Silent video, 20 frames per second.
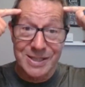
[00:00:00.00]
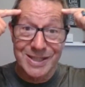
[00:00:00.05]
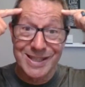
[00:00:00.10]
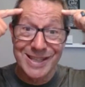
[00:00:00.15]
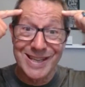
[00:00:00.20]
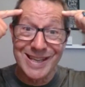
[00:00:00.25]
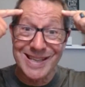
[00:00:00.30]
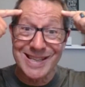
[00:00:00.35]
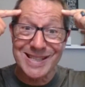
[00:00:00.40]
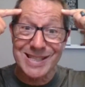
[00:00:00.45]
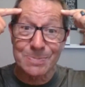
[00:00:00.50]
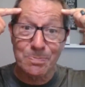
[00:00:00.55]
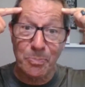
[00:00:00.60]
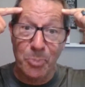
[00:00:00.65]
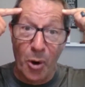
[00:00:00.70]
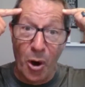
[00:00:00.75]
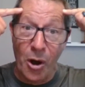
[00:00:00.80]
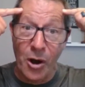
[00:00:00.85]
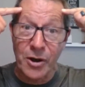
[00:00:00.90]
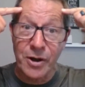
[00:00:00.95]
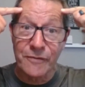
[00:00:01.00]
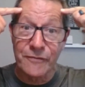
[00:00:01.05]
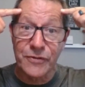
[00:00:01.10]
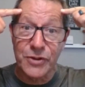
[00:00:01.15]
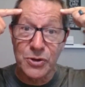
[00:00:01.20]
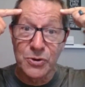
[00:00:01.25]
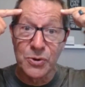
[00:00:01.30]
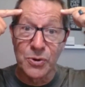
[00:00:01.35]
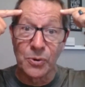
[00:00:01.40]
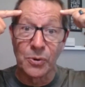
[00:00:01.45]
this part of
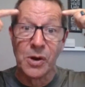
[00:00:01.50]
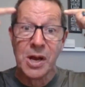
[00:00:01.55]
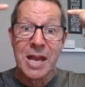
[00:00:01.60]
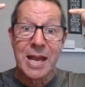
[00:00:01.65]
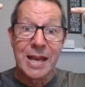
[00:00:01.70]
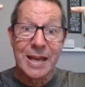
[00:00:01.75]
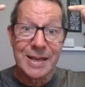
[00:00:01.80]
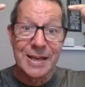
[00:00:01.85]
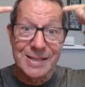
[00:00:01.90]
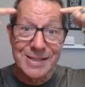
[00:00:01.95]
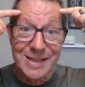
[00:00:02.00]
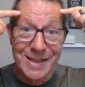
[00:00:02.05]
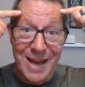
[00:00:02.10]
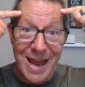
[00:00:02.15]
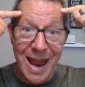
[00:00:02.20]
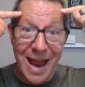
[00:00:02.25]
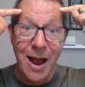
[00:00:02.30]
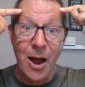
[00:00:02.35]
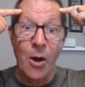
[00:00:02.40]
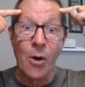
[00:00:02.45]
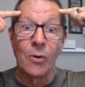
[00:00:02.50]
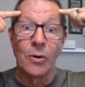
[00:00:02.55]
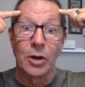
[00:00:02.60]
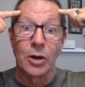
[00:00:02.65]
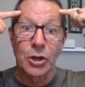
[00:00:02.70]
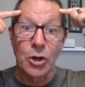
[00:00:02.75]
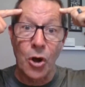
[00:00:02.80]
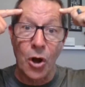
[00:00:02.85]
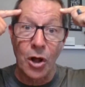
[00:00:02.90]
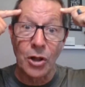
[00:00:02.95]
you is now
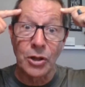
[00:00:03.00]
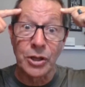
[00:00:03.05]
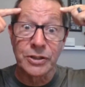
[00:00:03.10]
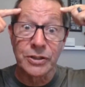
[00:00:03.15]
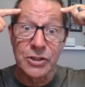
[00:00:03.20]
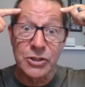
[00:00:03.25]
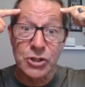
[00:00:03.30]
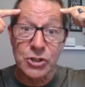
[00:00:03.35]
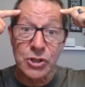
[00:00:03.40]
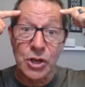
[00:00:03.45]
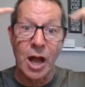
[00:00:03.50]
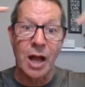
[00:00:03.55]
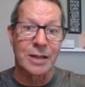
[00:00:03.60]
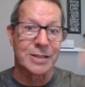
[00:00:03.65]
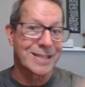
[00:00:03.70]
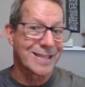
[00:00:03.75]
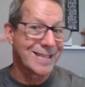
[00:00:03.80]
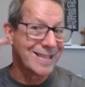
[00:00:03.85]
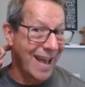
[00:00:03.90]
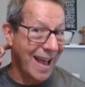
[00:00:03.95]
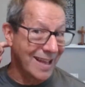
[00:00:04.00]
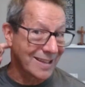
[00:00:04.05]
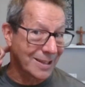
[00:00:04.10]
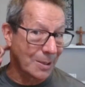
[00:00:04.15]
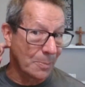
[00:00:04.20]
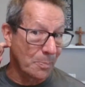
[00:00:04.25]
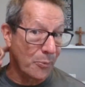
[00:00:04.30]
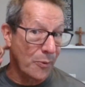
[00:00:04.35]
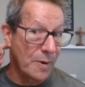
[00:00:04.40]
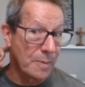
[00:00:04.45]
calling the shots, not
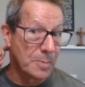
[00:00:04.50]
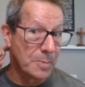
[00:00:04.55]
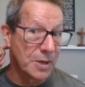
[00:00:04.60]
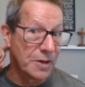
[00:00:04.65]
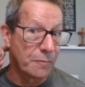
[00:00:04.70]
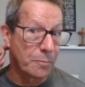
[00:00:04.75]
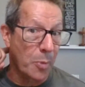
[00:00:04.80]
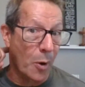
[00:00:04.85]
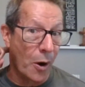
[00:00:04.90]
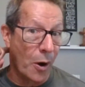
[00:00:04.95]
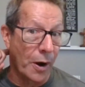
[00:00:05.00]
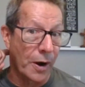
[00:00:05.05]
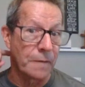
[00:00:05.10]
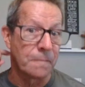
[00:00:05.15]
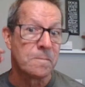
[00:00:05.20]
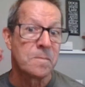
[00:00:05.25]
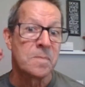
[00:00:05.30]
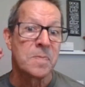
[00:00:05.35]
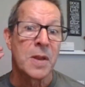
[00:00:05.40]
the primitive part.